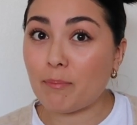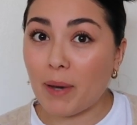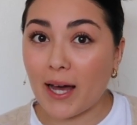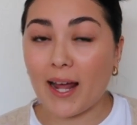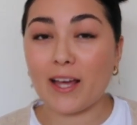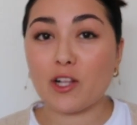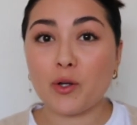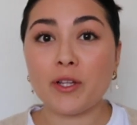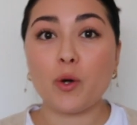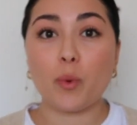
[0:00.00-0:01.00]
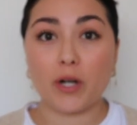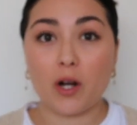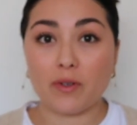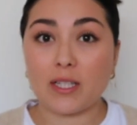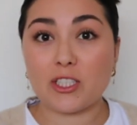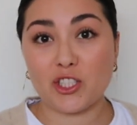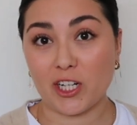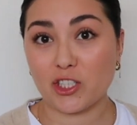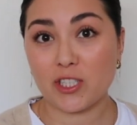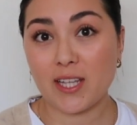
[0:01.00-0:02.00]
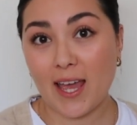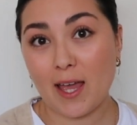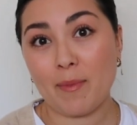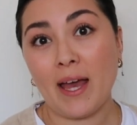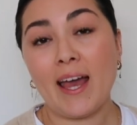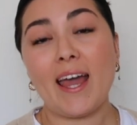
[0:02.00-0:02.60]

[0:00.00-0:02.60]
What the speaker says: but I included the We're Not Really Strangers game,